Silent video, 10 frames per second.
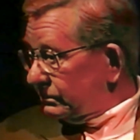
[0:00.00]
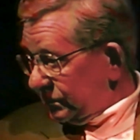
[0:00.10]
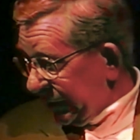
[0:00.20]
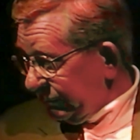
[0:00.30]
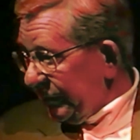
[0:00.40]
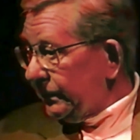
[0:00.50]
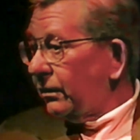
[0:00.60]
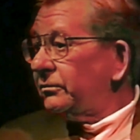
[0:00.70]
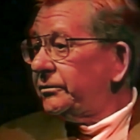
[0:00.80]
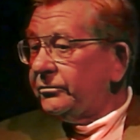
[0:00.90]
let me know
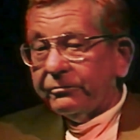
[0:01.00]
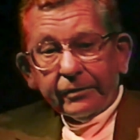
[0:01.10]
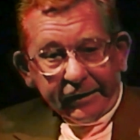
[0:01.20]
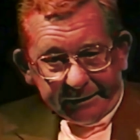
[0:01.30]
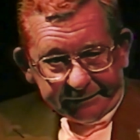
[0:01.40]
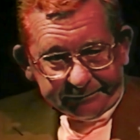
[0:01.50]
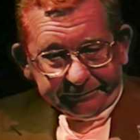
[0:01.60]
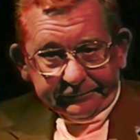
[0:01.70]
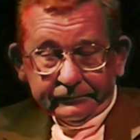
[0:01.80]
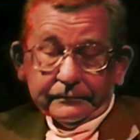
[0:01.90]
that you're ready.
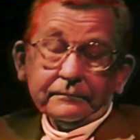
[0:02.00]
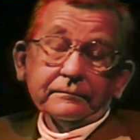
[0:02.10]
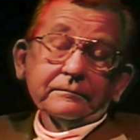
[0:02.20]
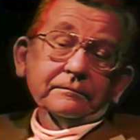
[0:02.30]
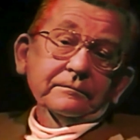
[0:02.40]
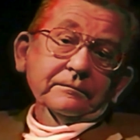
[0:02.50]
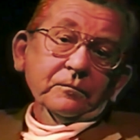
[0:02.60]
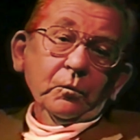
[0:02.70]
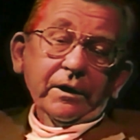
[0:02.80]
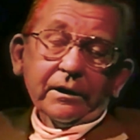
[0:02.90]

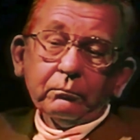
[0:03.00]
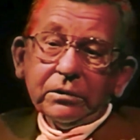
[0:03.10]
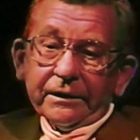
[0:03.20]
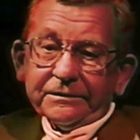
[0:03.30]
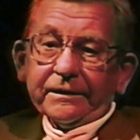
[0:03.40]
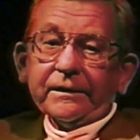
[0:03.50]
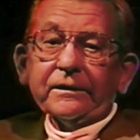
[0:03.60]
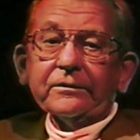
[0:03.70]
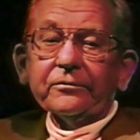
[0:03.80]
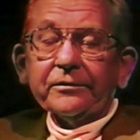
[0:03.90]
What a blessing, I
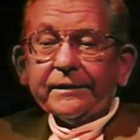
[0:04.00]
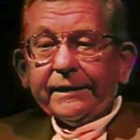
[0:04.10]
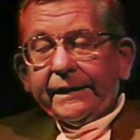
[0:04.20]
thought.